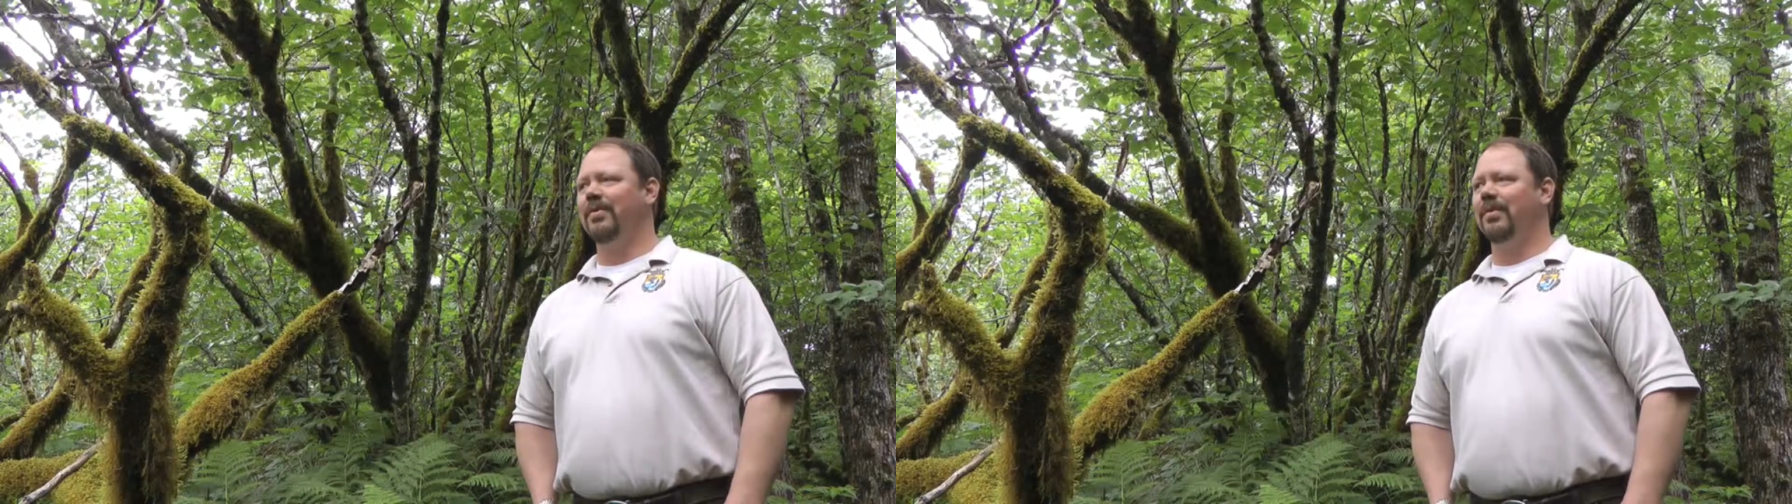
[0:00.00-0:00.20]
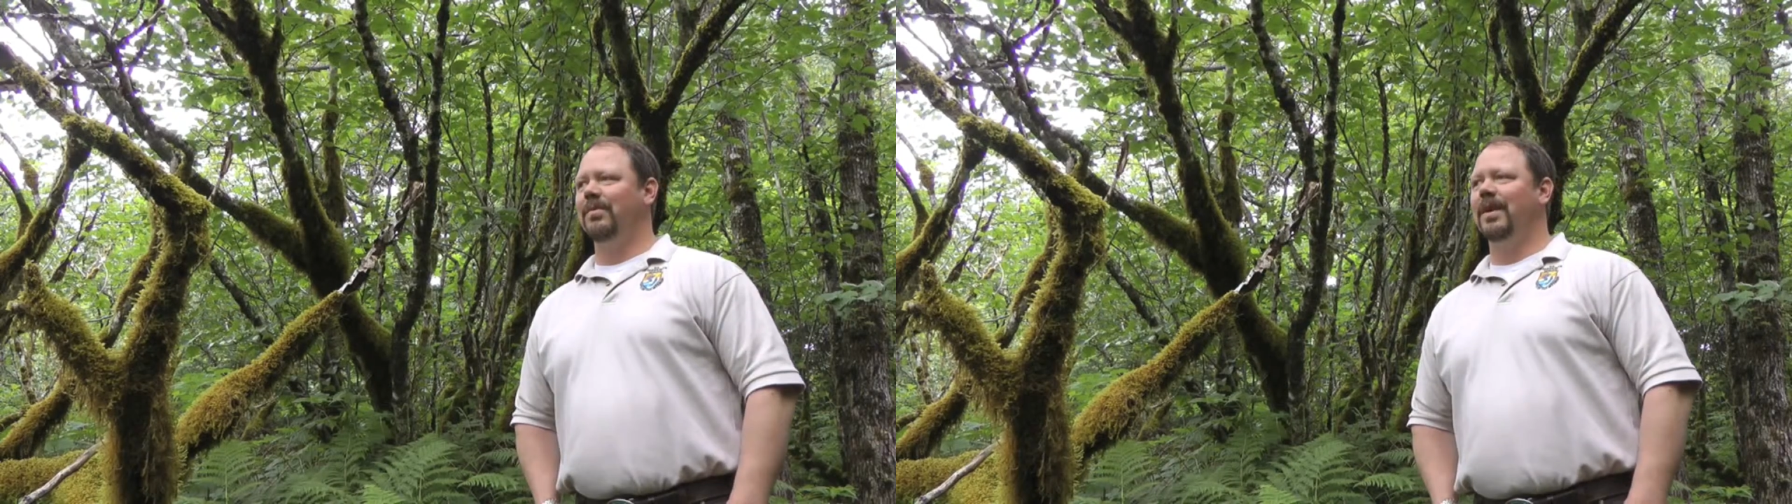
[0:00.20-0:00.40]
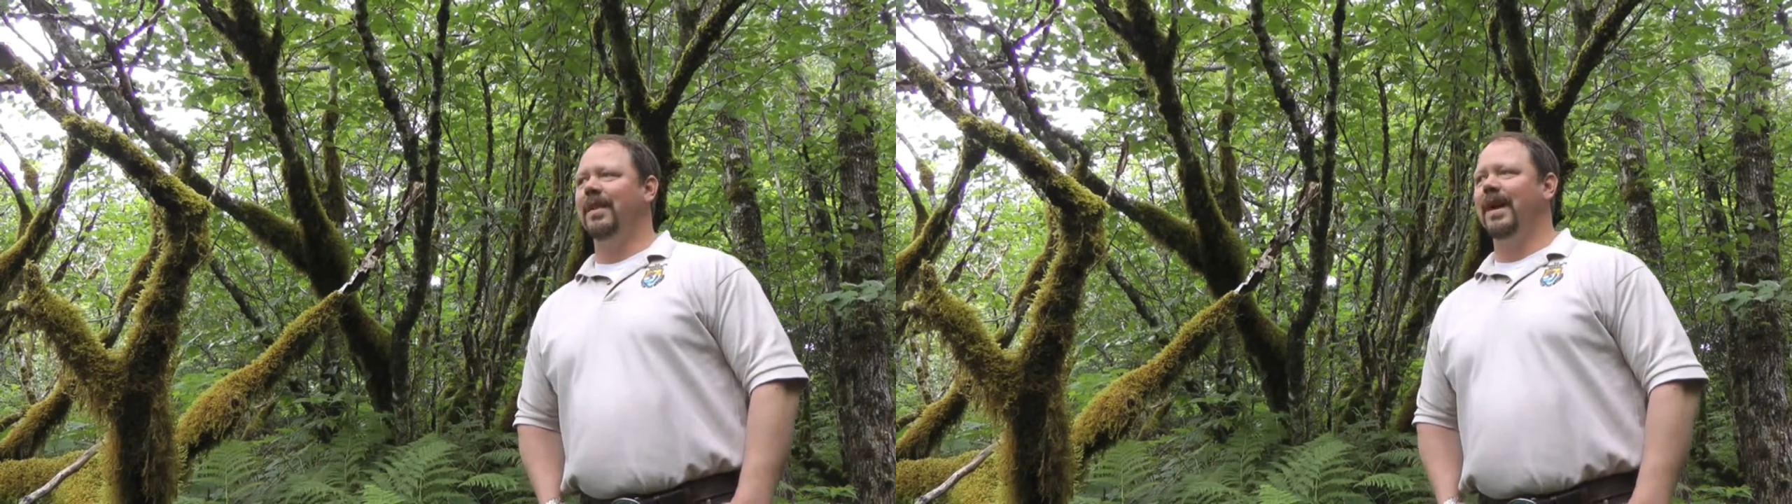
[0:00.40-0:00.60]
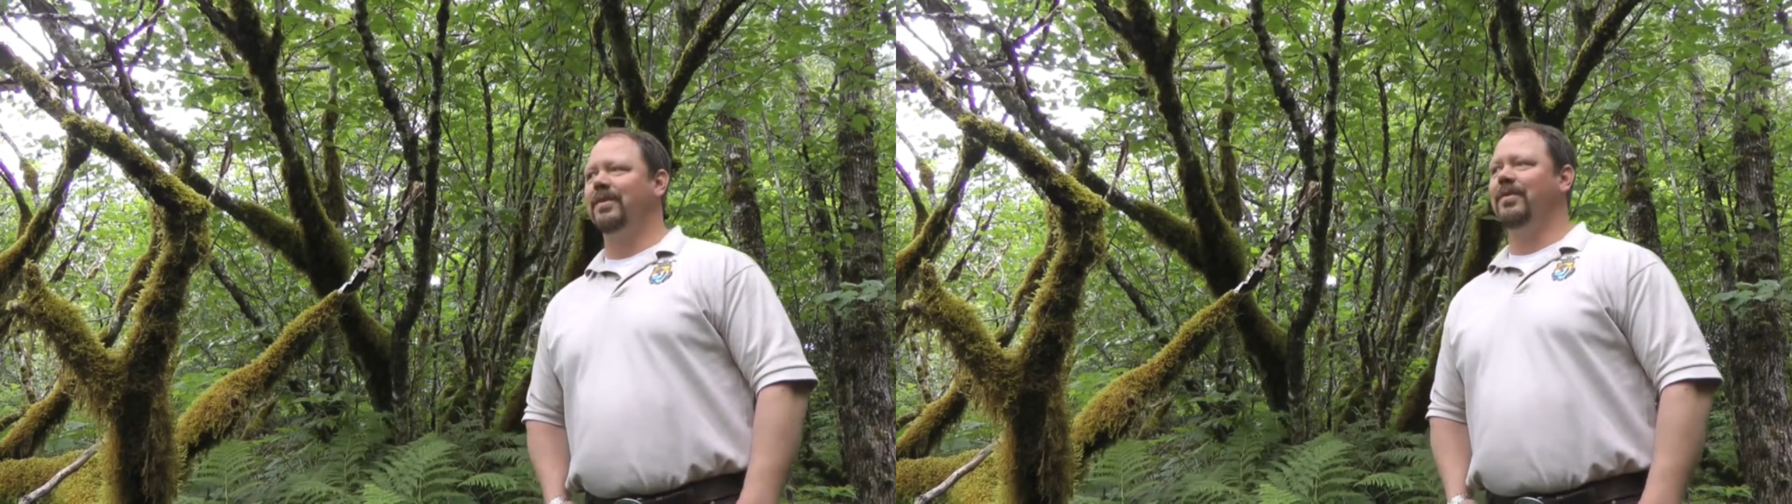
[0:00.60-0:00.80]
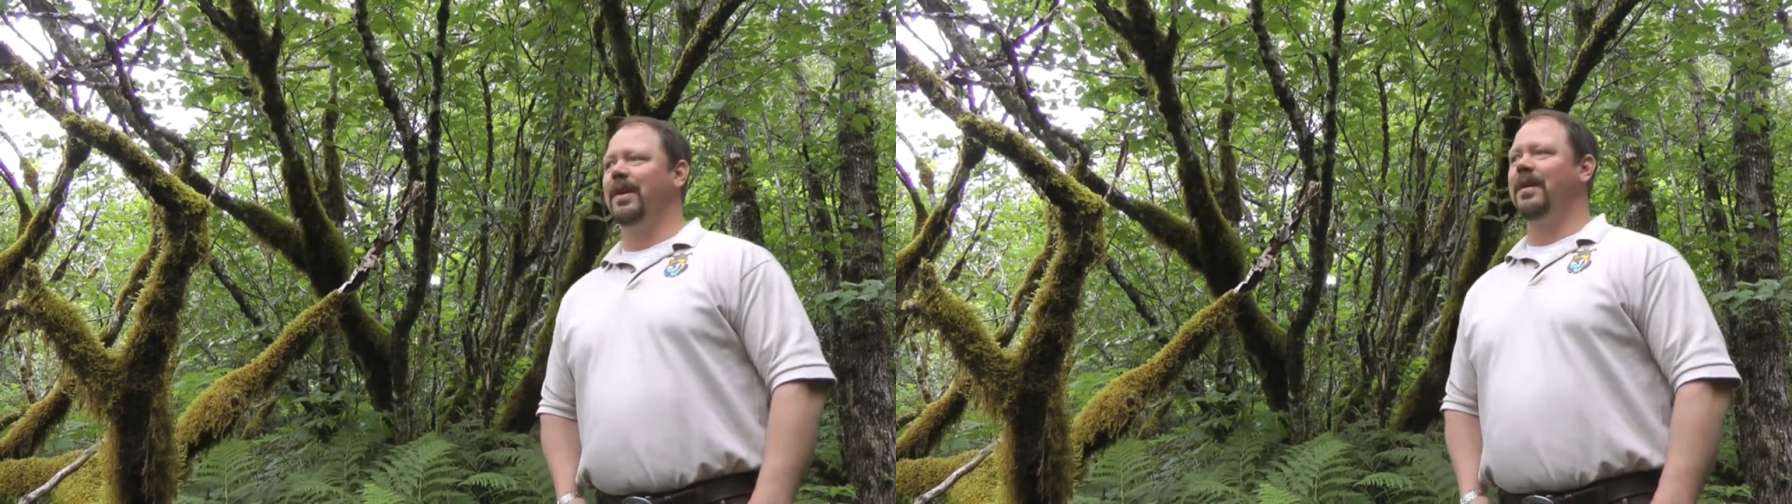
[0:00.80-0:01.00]

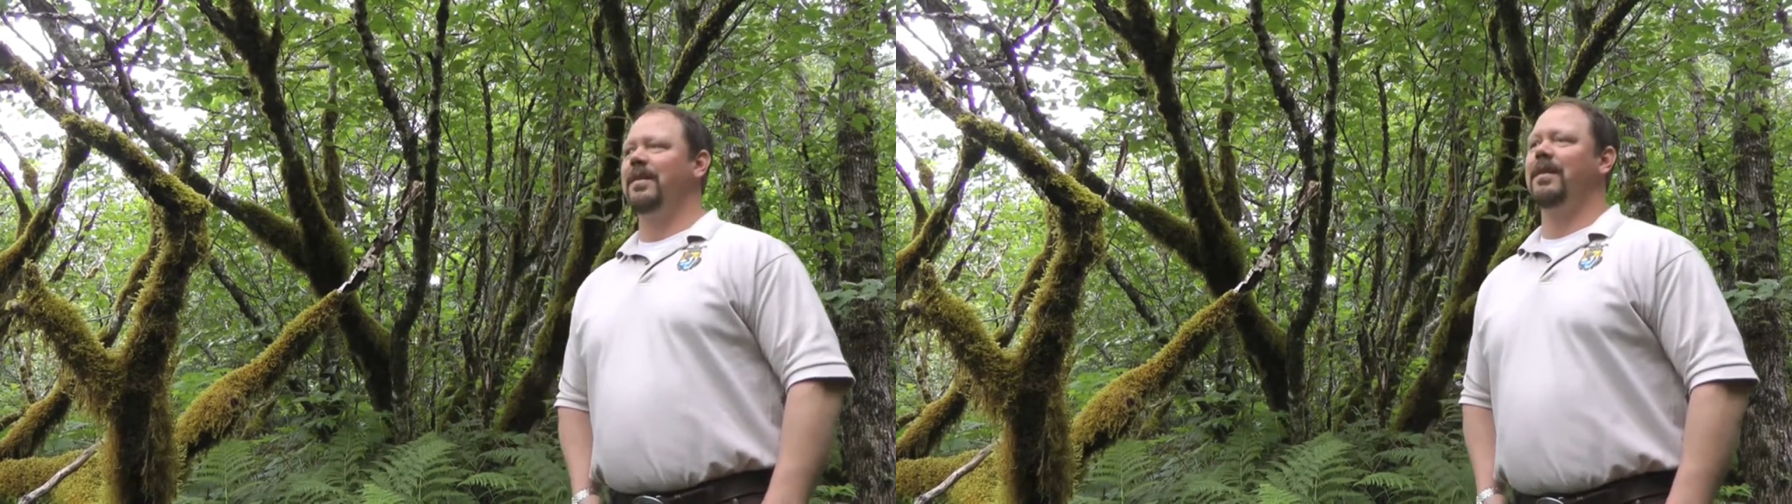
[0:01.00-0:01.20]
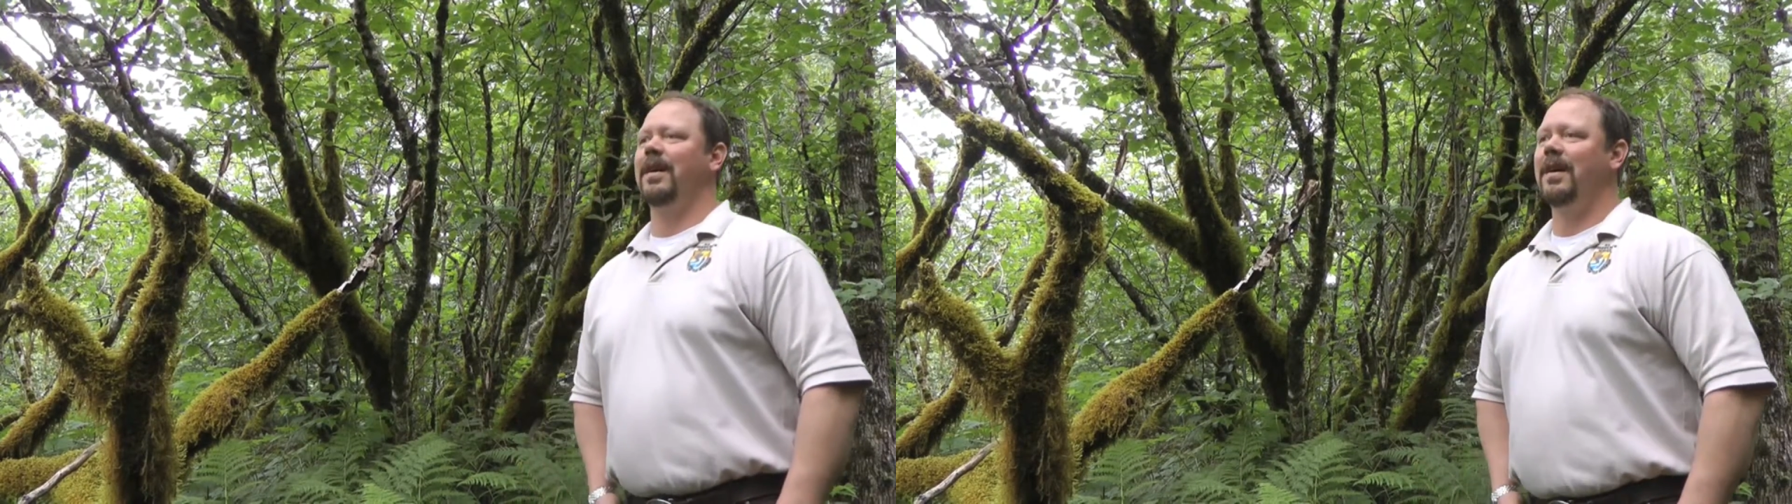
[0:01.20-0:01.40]
hydroelectric